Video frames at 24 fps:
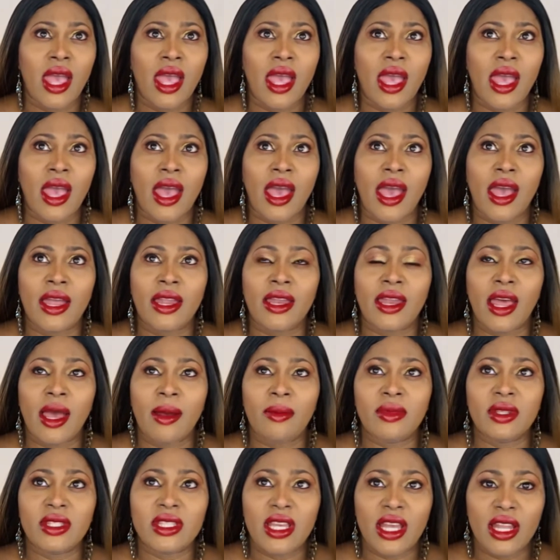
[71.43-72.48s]
and
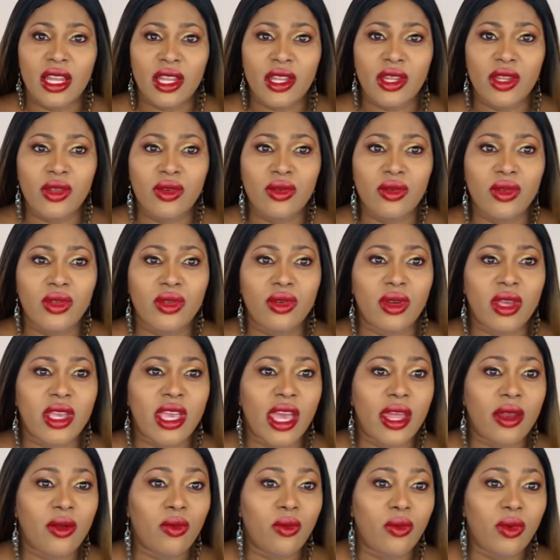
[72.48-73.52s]
I'm telling you, you
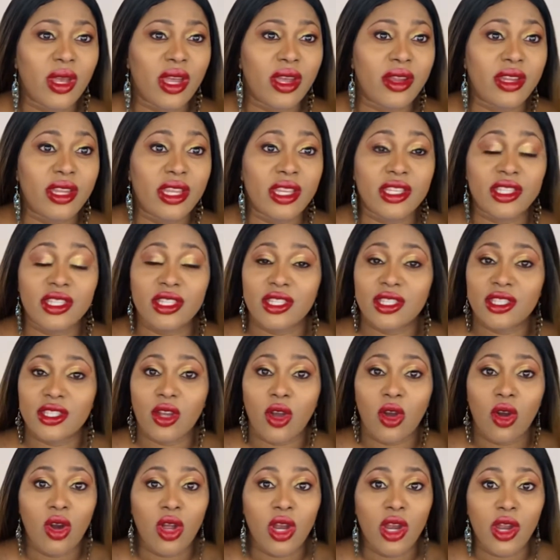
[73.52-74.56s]
can wear this
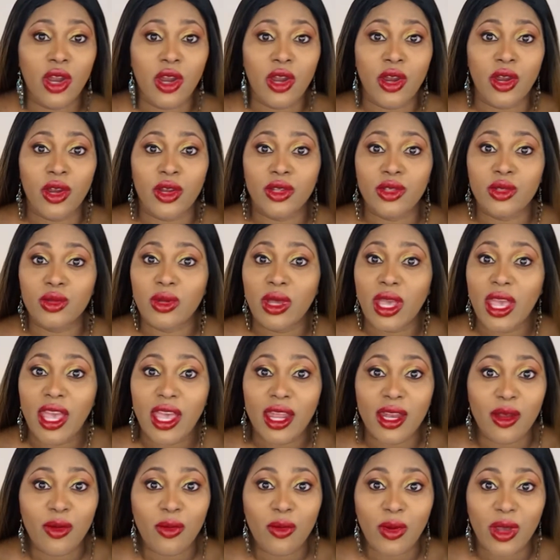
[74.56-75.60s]
color to
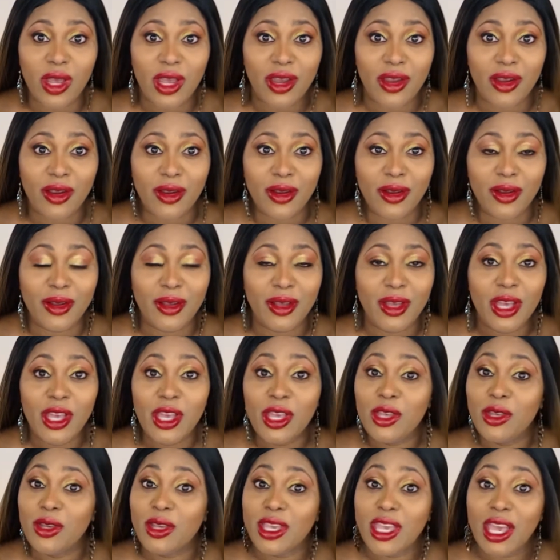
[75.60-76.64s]
anywhere.
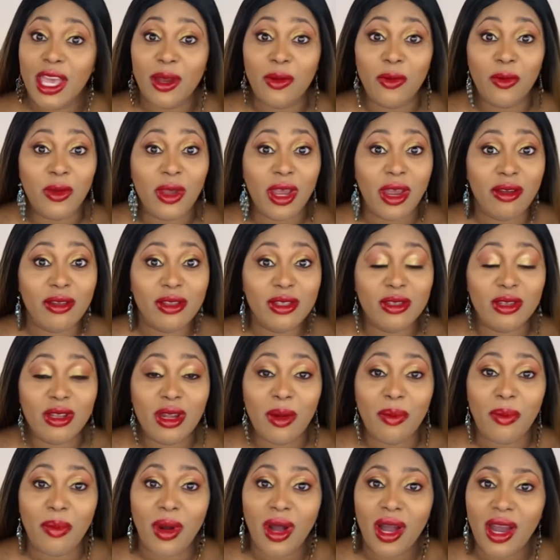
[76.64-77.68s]
You can wear it to
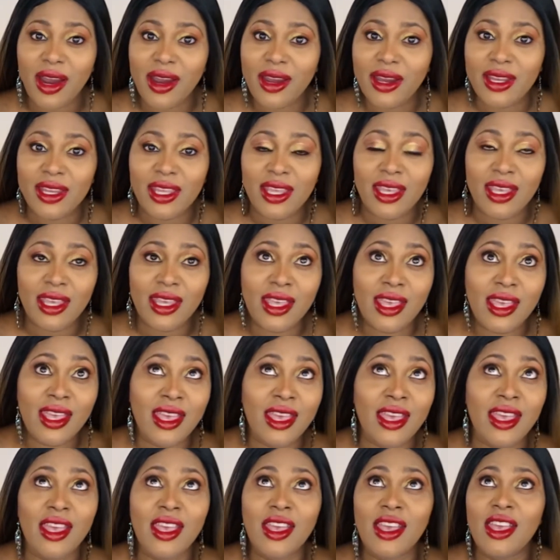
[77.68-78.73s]
the
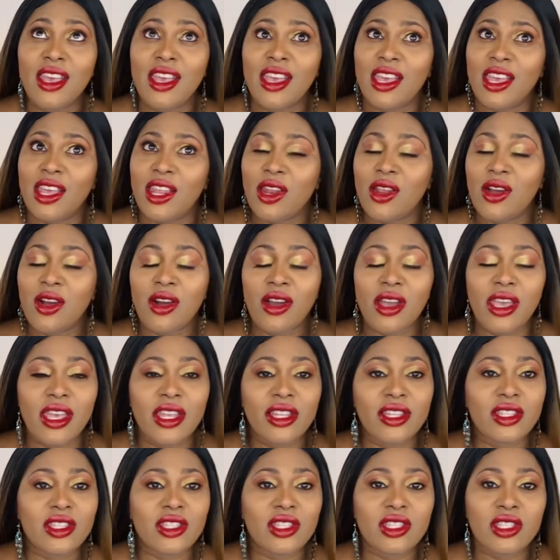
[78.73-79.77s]
party, you know.
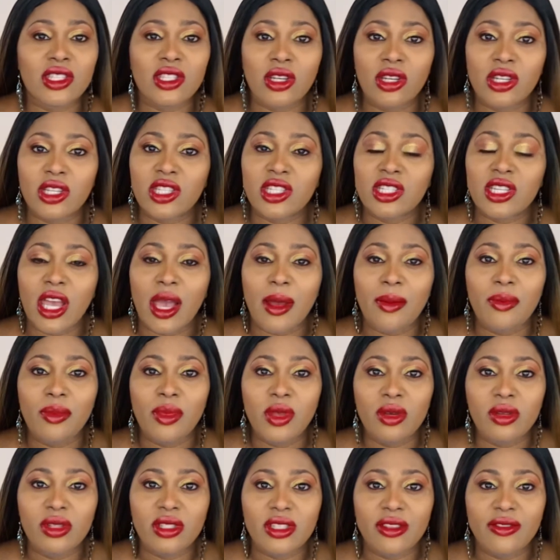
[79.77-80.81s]
It's such a
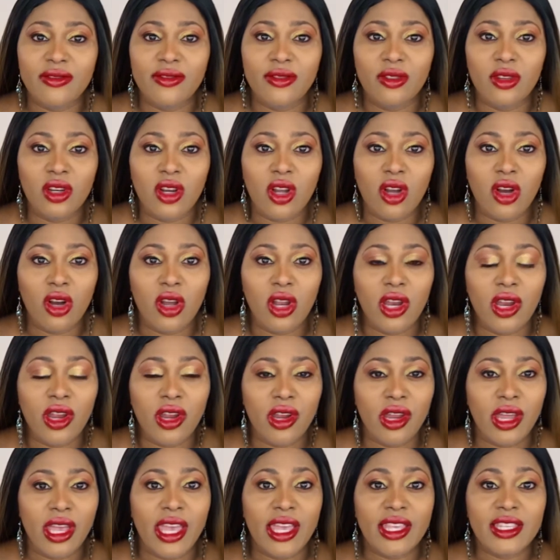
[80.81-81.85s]
beautiful
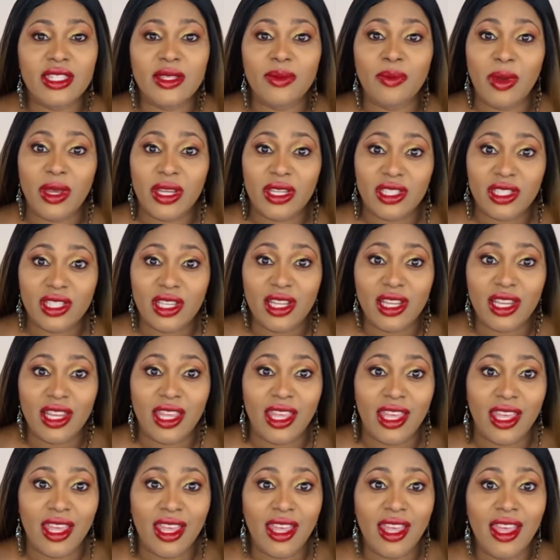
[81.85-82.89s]
color,
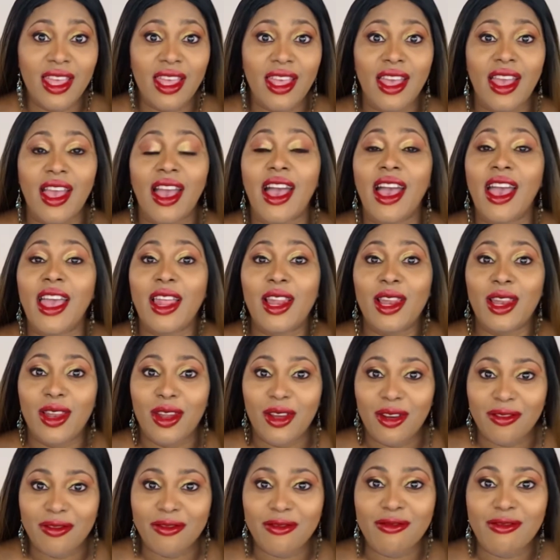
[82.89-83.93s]
especially I
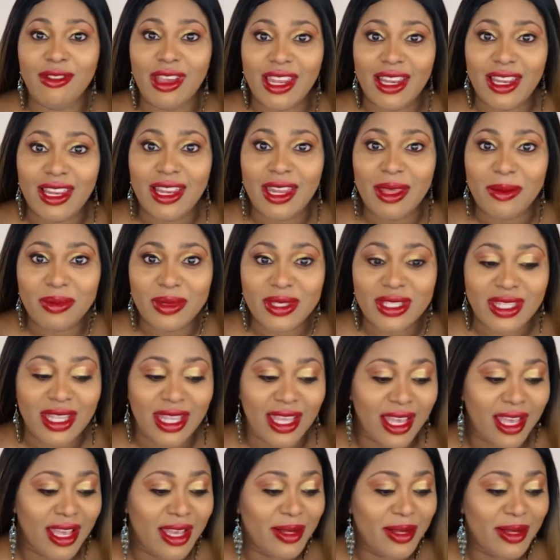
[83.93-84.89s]
love red lipstick.